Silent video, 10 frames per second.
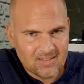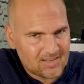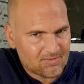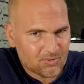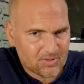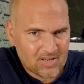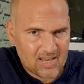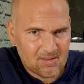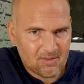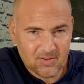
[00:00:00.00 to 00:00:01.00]
difficult to
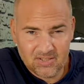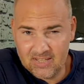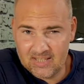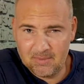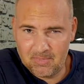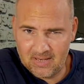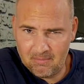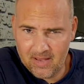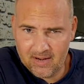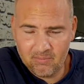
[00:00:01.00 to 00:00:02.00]
say if it's
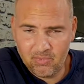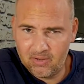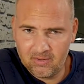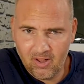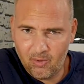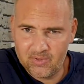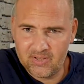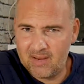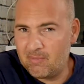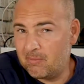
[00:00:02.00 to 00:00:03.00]
60% better, but I would
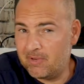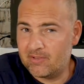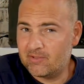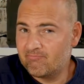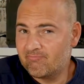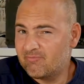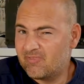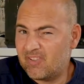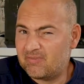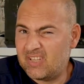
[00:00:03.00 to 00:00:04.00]
say maybe
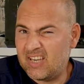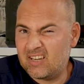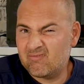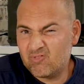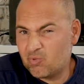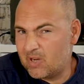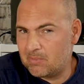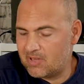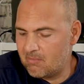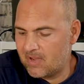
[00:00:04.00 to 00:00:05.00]
15, 20%